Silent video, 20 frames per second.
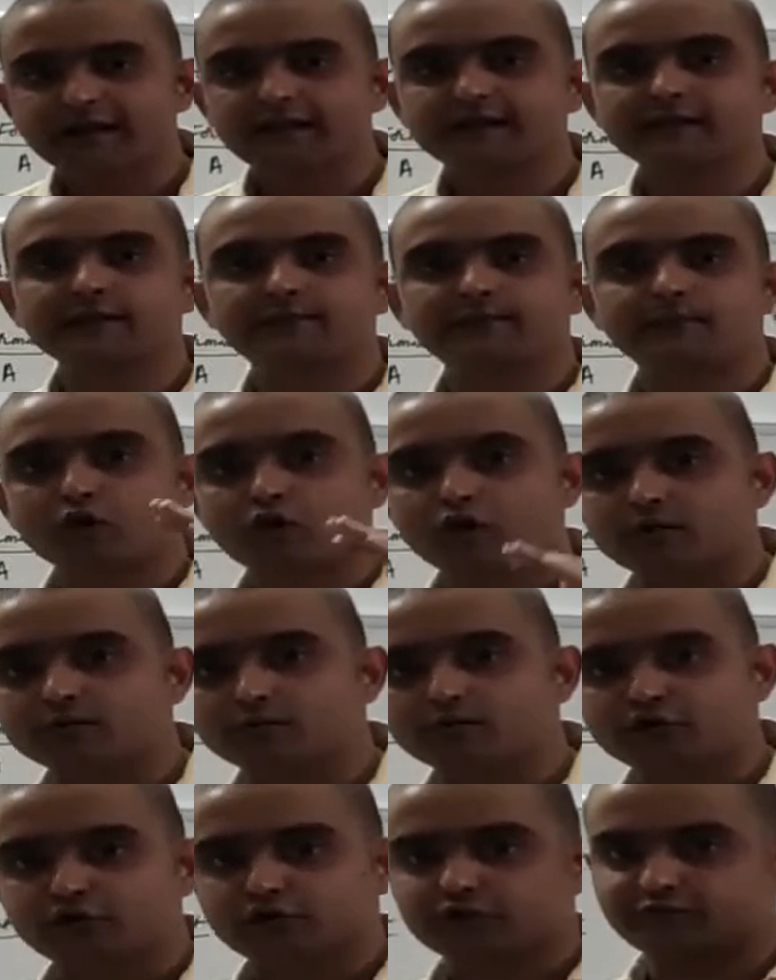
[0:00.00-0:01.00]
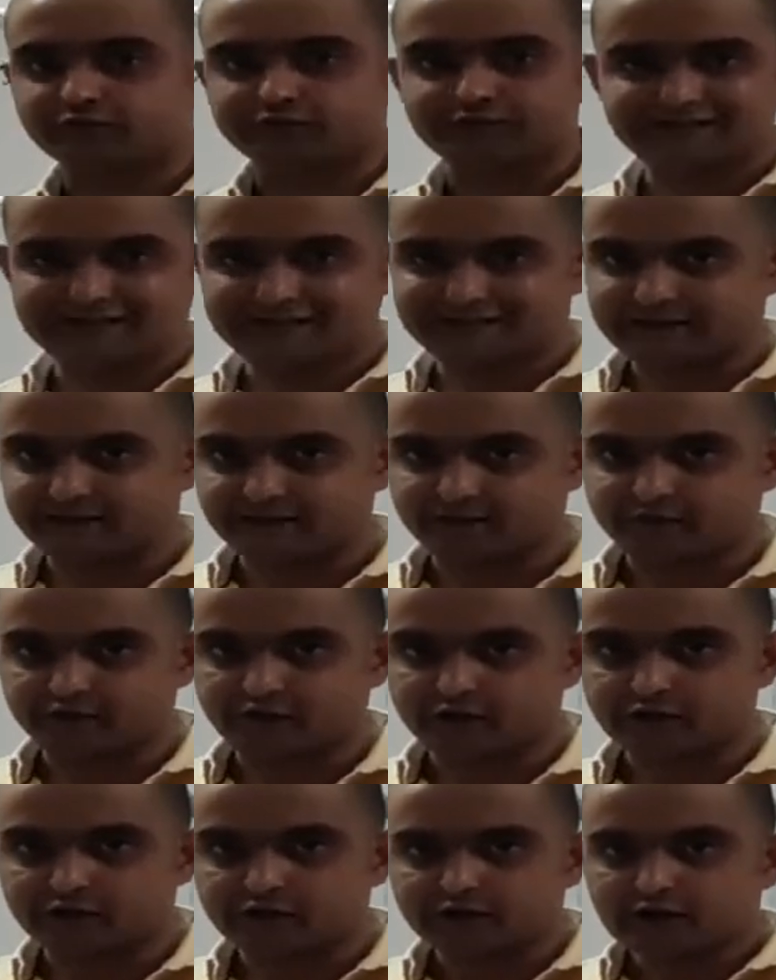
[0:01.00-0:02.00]
and the prompts you have received.
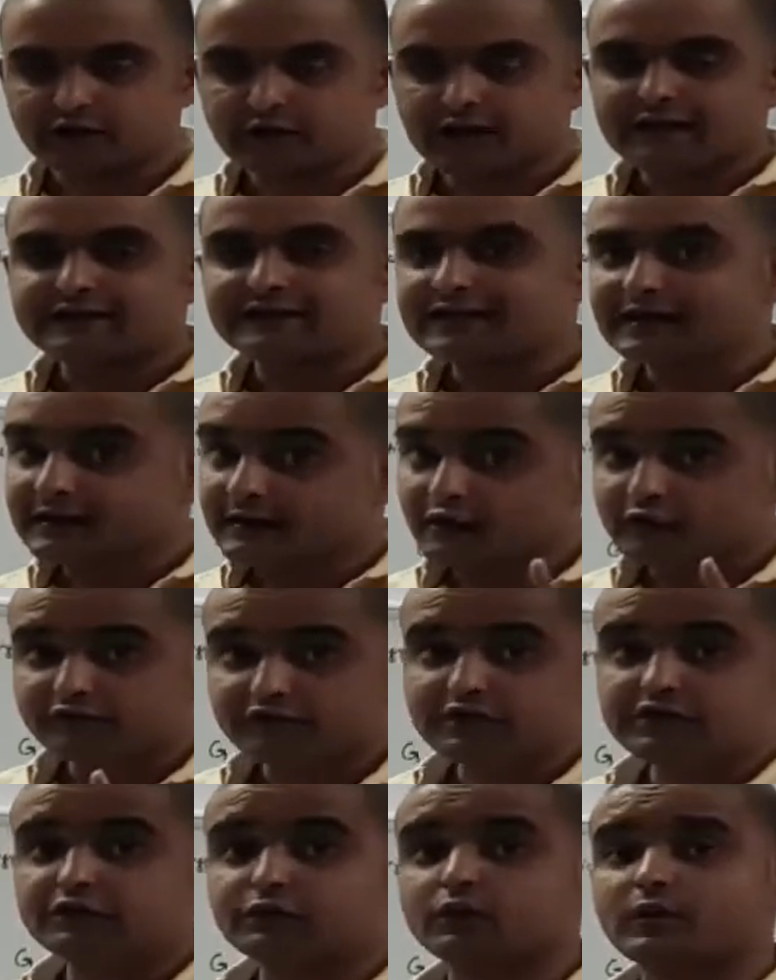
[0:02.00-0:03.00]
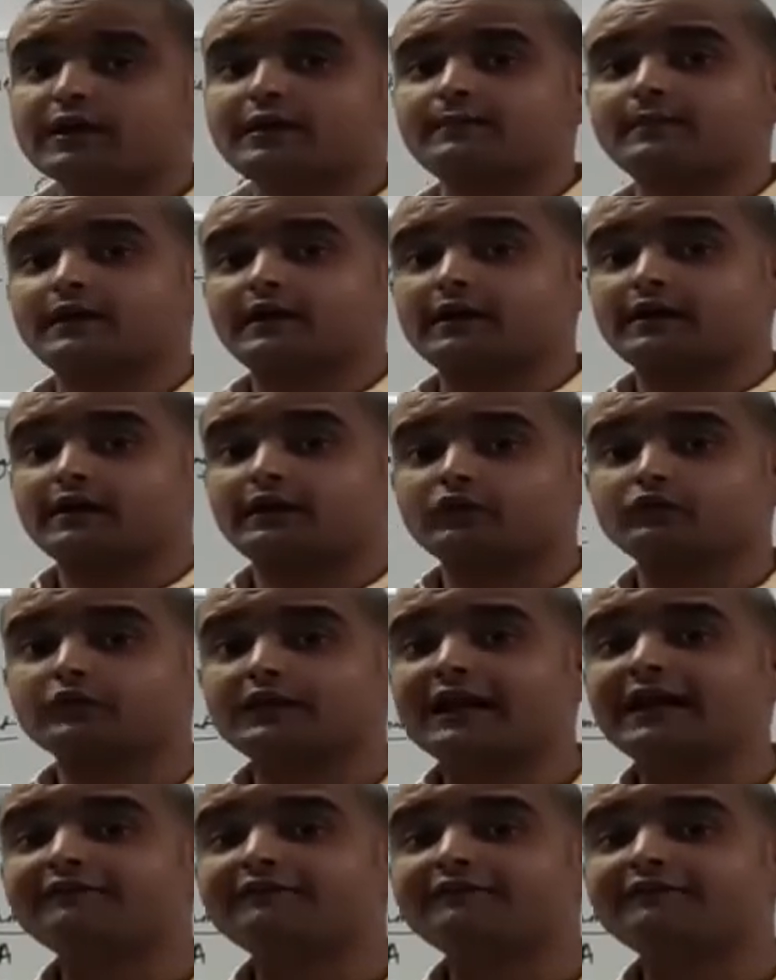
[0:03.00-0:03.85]
At the end of this 1 minute, you will